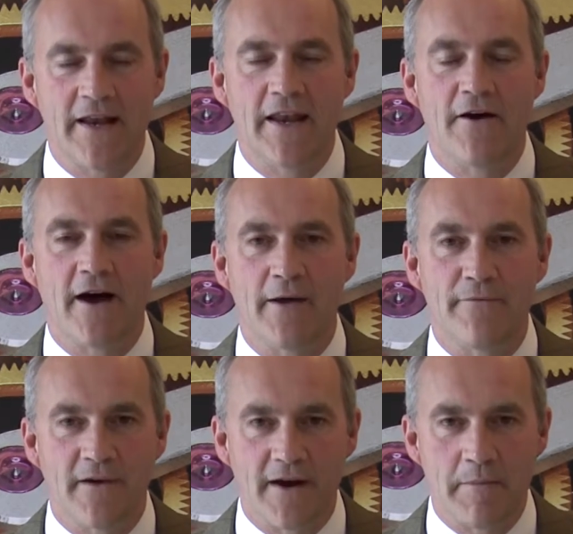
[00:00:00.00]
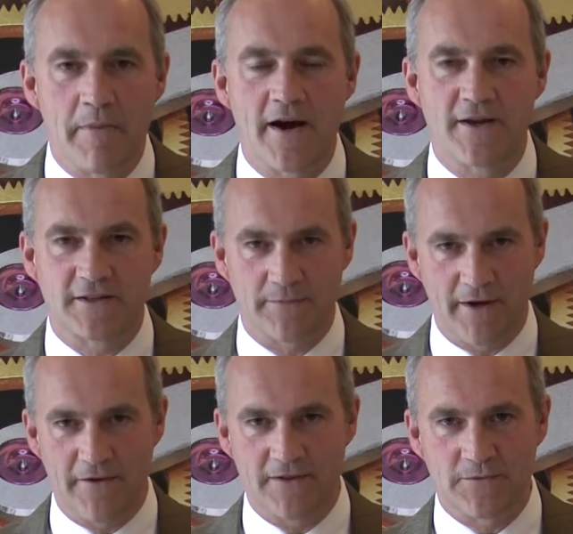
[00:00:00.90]
Now I am very biased
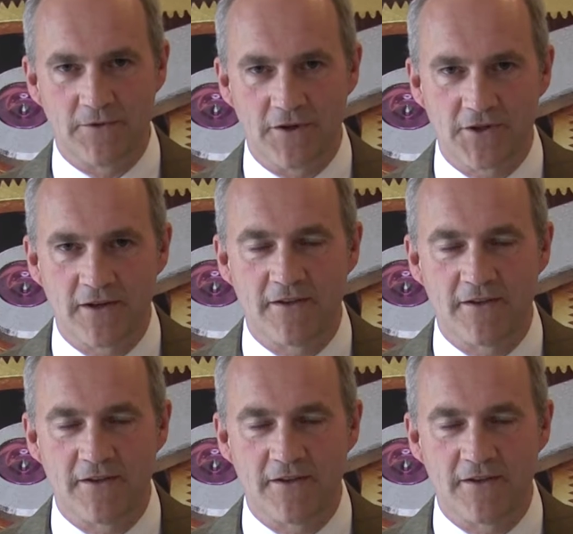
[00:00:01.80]
about this watch.